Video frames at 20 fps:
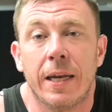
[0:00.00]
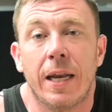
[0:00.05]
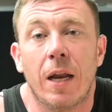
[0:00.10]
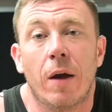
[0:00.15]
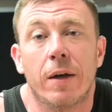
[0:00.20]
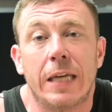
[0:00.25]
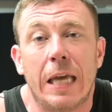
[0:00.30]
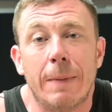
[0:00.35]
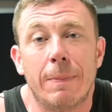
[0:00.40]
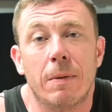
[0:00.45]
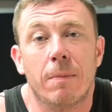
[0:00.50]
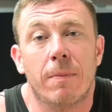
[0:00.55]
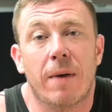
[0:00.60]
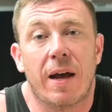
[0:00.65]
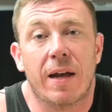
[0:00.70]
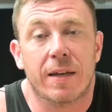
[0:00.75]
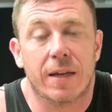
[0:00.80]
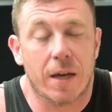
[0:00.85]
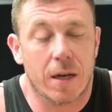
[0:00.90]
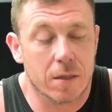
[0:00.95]
Now keep in
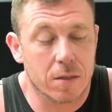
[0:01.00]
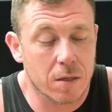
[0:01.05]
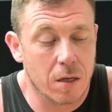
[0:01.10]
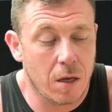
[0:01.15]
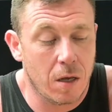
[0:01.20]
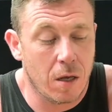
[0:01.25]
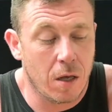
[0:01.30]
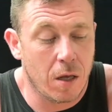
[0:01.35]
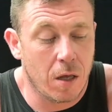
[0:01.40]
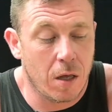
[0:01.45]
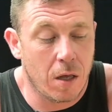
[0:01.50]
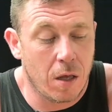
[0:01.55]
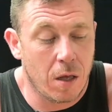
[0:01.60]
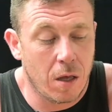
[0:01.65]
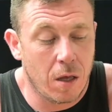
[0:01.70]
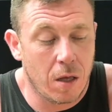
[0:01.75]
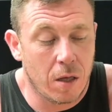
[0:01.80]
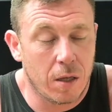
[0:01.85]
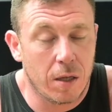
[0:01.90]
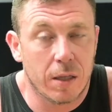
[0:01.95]
mind, guys,
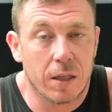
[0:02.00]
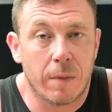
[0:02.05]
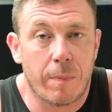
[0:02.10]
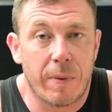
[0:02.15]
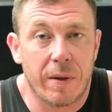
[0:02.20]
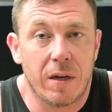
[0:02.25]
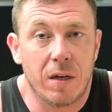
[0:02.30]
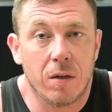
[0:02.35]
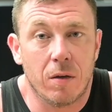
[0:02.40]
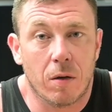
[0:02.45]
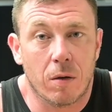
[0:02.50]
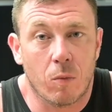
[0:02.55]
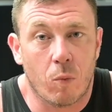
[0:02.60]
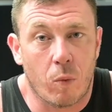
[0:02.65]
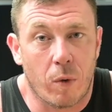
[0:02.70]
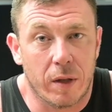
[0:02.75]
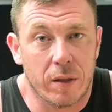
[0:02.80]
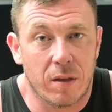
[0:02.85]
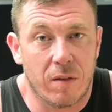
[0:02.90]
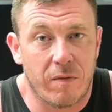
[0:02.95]
depending on
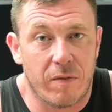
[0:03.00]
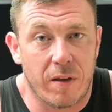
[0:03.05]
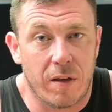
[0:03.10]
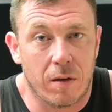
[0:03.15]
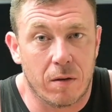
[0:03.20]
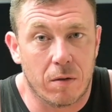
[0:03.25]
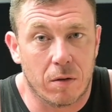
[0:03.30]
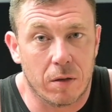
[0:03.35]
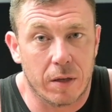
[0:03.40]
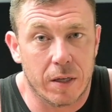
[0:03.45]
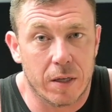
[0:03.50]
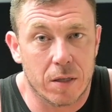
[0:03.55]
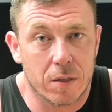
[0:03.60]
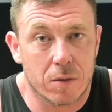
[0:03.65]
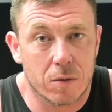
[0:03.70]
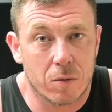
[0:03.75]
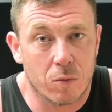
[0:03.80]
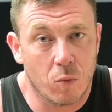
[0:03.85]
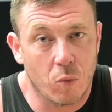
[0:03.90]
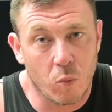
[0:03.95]
what the vehicle
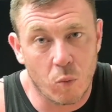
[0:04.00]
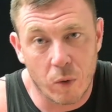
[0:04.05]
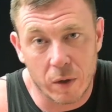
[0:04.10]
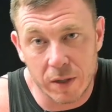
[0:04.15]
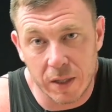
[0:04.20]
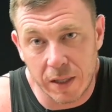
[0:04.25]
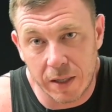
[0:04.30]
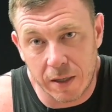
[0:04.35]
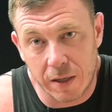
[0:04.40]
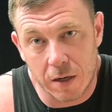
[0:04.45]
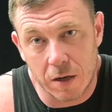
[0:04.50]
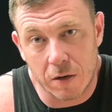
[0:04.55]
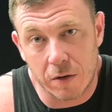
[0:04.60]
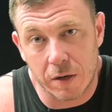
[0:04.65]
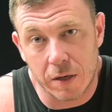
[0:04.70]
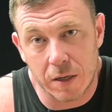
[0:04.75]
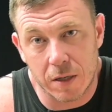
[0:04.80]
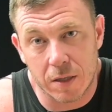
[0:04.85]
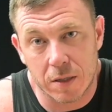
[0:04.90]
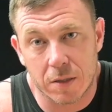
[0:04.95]
is, what the
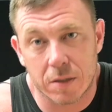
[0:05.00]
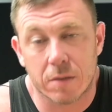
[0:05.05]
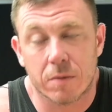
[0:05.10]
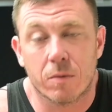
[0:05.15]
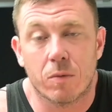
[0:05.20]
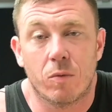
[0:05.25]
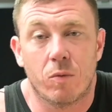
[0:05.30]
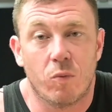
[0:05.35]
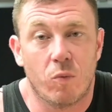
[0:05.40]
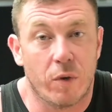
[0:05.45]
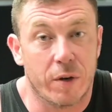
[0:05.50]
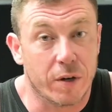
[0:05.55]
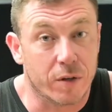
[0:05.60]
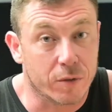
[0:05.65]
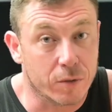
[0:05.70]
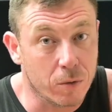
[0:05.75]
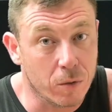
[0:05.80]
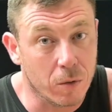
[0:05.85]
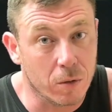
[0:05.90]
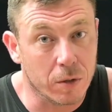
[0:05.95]
year is, what your
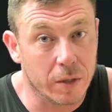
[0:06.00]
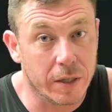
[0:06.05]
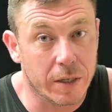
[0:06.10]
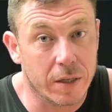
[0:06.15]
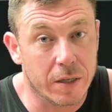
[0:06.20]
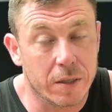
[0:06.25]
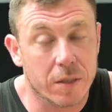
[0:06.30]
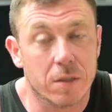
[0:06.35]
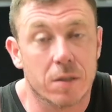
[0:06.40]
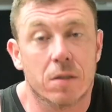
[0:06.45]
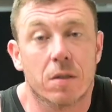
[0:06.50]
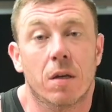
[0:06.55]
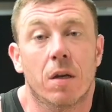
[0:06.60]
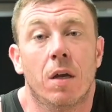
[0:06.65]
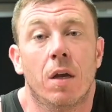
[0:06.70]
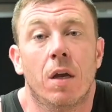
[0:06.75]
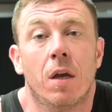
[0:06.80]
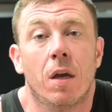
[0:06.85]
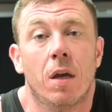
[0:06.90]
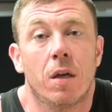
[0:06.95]
tool is,
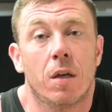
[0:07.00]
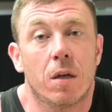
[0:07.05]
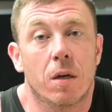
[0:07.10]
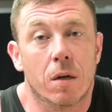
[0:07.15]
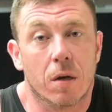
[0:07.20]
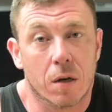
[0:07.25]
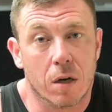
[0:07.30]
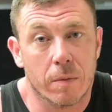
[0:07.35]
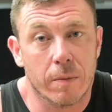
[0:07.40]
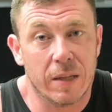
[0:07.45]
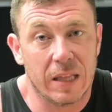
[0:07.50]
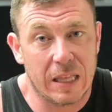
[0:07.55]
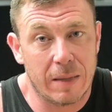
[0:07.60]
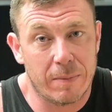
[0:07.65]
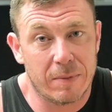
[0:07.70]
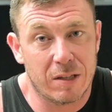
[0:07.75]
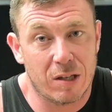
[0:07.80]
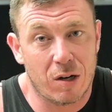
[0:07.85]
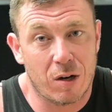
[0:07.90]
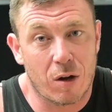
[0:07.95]
you're going to be
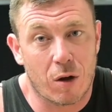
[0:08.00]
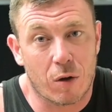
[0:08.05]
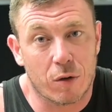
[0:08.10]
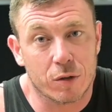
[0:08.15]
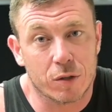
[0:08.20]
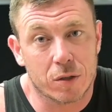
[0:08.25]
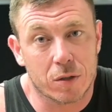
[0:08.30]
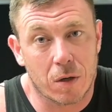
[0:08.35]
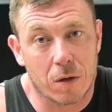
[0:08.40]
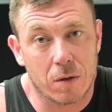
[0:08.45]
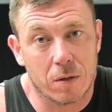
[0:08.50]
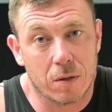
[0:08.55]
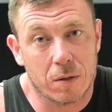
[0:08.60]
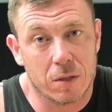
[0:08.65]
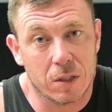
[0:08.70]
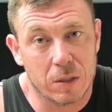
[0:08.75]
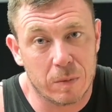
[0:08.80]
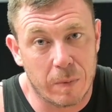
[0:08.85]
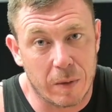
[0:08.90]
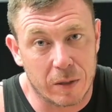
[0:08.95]
limited on
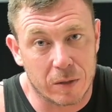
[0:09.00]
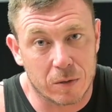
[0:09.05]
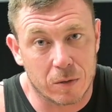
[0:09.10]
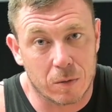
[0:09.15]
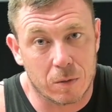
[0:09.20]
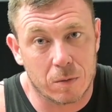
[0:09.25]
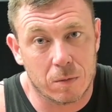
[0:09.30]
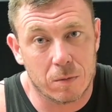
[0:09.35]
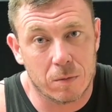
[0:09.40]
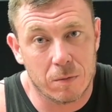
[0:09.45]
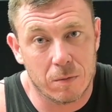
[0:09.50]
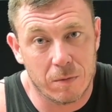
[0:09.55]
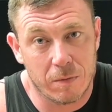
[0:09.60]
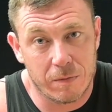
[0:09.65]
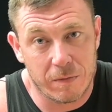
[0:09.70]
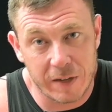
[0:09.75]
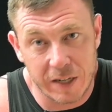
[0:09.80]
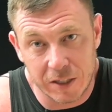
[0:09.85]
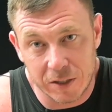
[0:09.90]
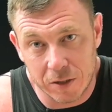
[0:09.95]
certain special
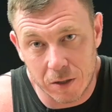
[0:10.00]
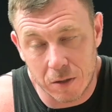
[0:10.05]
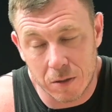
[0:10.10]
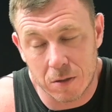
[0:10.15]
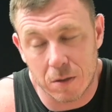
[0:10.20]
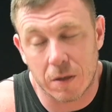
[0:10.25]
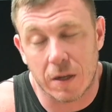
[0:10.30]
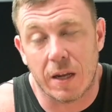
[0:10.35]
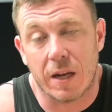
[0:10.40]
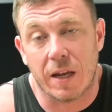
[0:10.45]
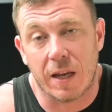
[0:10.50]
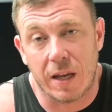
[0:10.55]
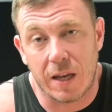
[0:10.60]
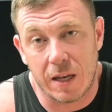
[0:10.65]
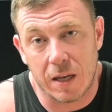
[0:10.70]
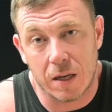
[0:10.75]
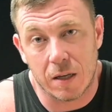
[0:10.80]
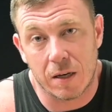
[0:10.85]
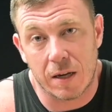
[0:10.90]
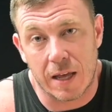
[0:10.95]
features
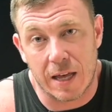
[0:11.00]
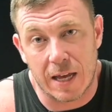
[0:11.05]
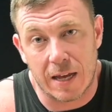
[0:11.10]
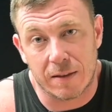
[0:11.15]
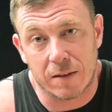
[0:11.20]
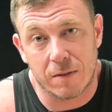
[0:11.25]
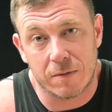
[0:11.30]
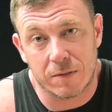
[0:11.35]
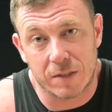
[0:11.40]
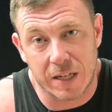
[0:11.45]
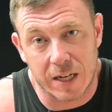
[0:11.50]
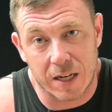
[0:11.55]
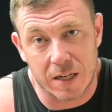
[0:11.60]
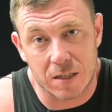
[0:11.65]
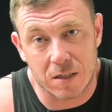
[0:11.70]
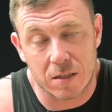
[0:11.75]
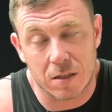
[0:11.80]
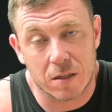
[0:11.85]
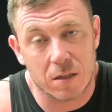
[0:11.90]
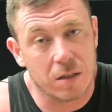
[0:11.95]
and active
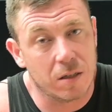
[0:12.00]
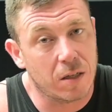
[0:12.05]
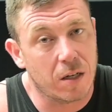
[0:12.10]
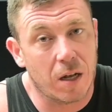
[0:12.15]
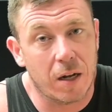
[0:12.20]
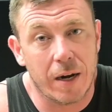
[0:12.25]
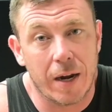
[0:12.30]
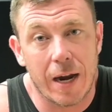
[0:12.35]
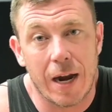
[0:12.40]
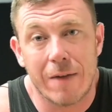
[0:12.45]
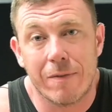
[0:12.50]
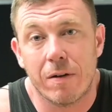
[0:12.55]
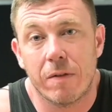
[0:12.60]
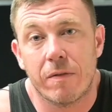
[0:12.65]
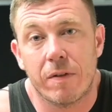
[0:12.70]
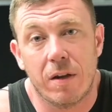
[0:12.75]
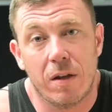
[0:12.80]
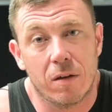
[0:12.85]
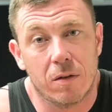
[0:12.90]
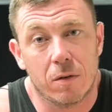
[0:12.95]
tests. Not every
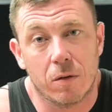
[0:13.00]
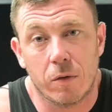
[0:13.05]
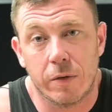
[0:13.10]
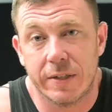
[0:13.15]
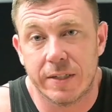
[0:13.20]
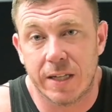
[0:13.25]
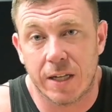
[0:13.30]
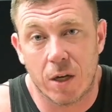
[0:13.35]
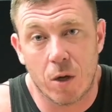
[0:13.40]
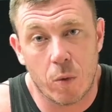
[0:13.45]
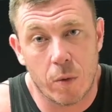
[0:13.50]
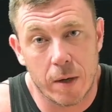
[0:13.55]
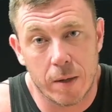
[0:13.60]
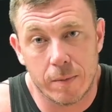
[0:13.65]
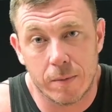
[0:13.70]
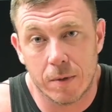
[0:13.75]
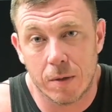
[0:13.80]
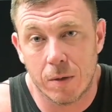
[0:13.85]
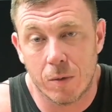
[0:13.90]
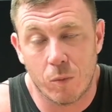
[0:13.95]
vehicle is
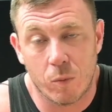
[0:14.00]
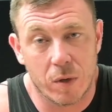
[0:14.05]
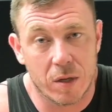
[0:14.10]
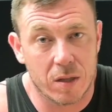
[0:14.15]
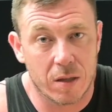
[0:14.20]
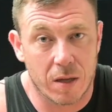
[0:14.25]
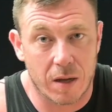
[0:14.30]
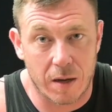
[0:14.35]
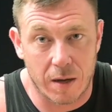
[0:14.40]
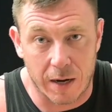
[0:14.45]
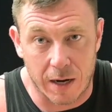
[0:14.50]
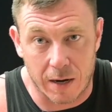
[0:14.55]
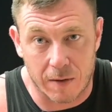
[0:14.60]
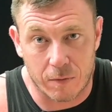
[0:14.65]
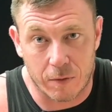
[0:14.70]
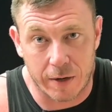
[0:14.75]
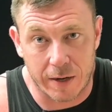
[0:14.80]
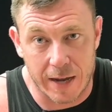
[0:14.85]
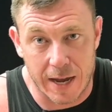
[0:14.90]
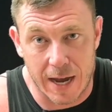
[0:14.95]
equipped with
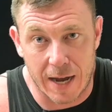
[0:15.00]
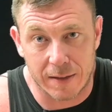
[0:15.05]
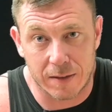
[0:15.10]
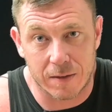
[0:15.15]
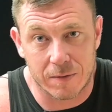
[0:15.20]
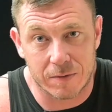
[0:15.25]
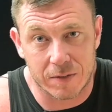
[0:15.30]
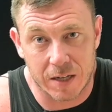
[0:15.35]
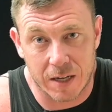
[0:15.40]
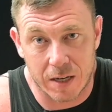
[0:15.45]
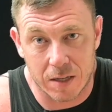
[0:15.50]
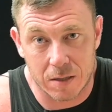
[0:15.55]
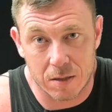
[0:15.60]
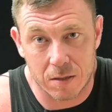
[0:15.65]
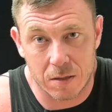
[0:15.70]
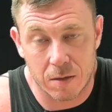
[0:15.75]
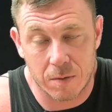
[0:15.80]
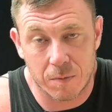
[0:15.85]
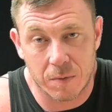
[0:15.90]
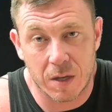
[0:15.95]
every active
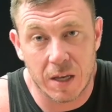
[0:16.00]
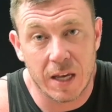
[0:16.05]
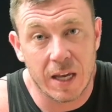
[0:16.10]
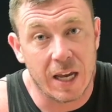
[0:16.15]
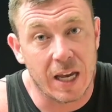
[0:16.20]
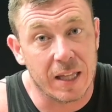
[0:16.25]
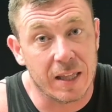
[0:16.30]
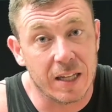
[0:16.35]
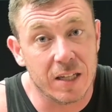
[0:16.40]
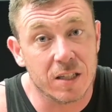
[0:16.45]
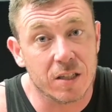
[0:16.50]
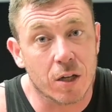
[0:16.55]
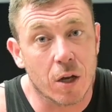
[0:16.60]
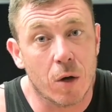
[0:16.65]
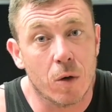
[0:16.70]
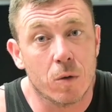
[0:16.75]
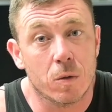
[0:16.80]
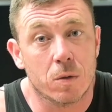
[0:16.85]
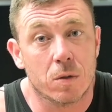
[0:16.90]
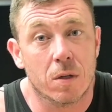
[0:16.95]
test. And this
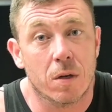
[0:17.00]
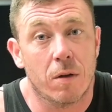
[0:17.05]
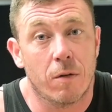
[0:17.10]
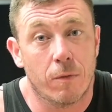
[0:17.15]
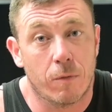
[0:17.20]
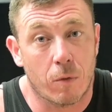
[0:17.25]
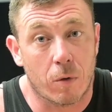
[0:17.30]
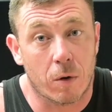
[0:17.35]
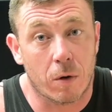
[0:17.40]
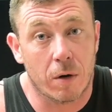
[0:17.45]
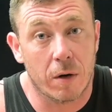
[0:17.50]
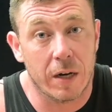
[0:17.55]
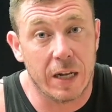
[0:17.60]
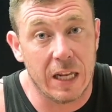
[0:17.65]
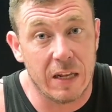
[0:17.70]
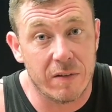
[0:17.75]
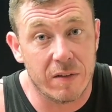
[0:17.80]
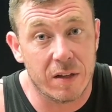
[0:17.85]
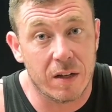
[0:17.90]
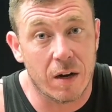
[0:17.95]
goes for
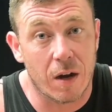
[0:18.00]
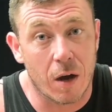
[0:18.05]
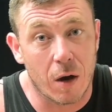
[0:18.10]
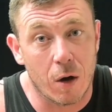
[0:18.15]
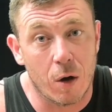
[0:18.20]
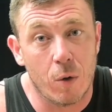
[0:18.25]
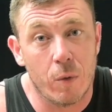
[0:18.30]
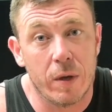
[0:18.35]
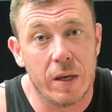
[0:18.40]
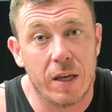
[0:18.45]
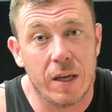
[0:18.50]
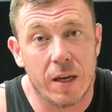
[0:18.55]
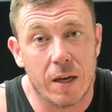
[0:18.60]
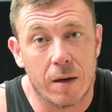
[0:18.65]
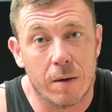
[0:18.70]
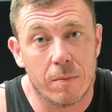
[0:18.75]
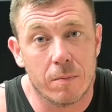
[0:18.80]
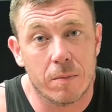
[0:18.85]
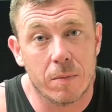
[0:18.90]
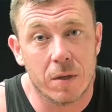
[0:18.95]
even
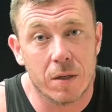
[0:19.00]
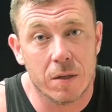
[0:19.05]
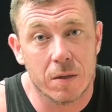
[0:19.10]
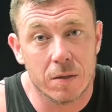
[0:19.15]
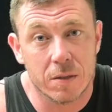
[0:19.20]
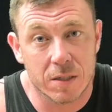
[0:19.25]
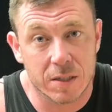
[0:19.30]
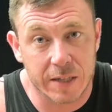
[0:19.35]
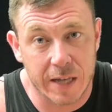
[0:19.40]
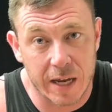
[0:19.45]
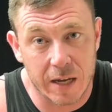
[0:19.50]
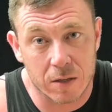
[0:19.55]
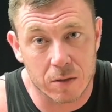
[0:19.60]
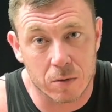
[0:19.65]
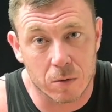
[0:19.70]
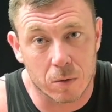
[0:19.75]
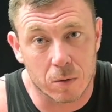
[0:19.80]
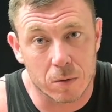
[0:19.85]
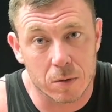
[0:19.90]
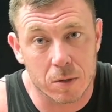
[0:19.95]
OEM scan
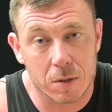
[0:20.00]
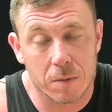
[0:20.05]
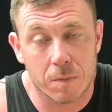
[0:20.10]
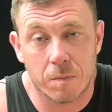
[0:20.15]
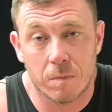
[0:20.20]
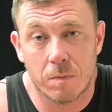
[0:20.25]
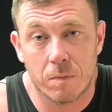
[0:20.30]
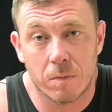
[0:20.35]
tools.